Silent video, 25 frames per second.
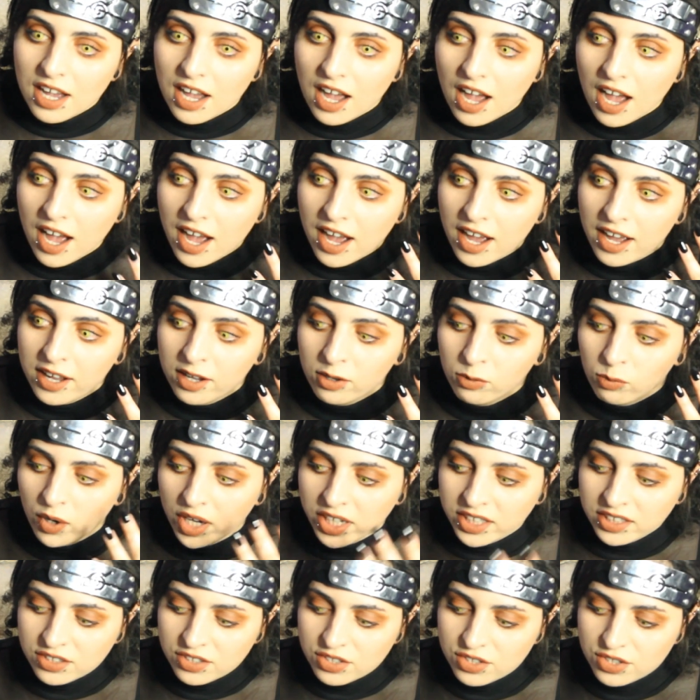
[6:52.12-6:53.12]
I
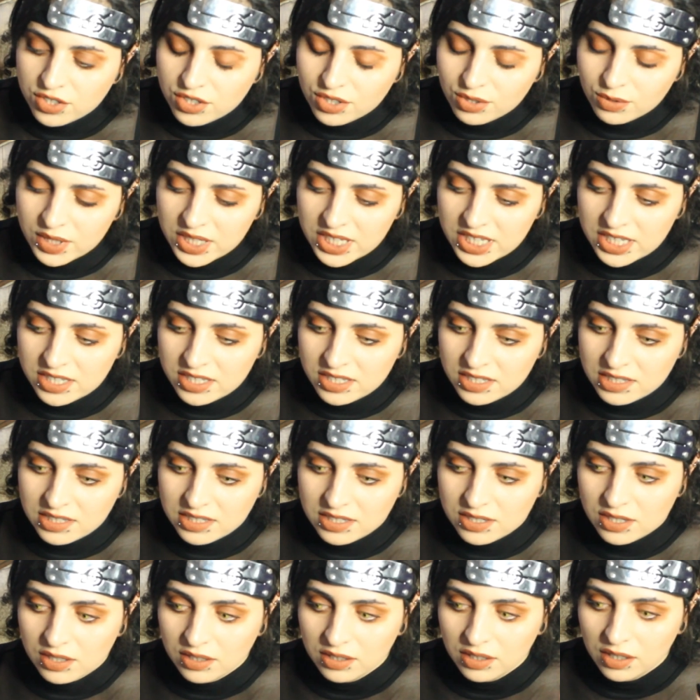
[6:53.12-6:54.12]
went to
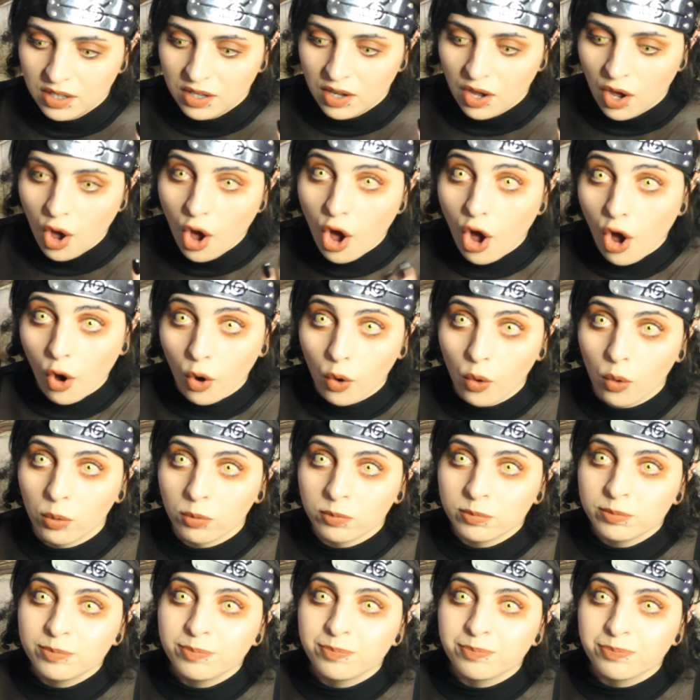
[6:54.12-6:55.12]
his
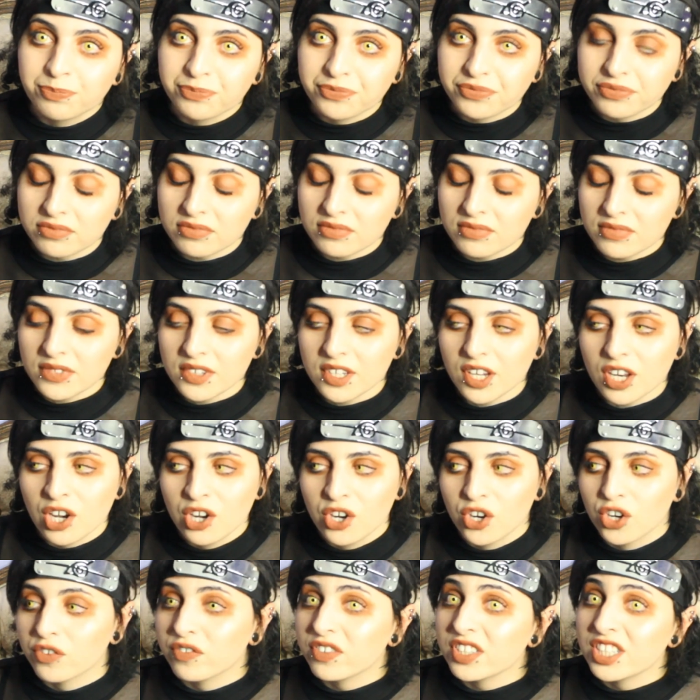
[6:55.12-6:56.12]
home,
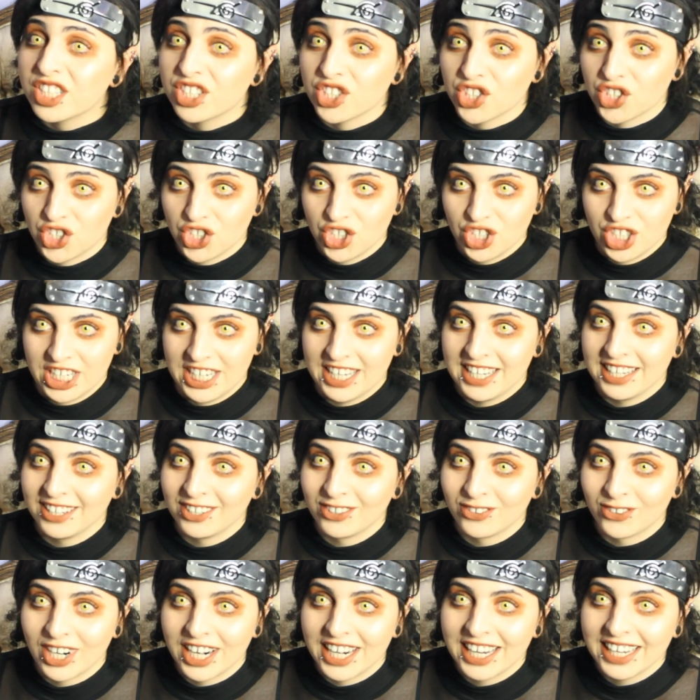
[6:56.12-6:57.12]
nervous as shit,
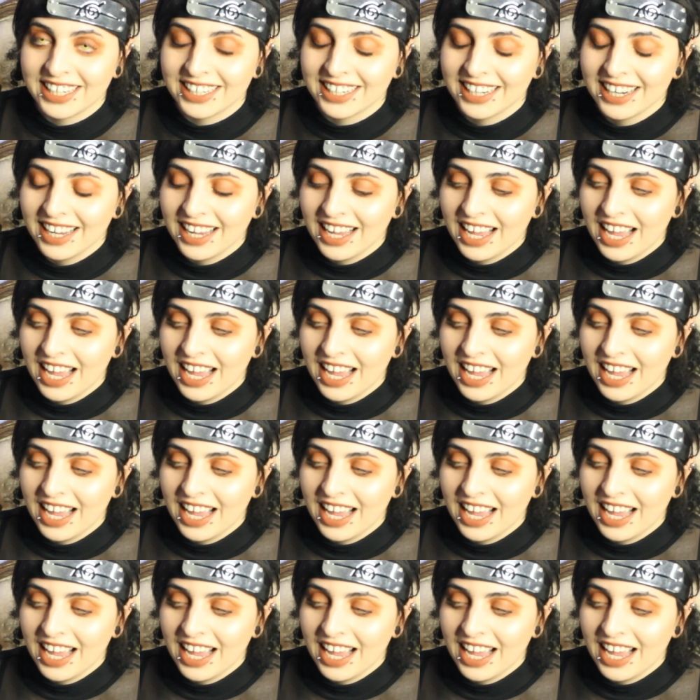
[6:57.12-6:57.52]
right?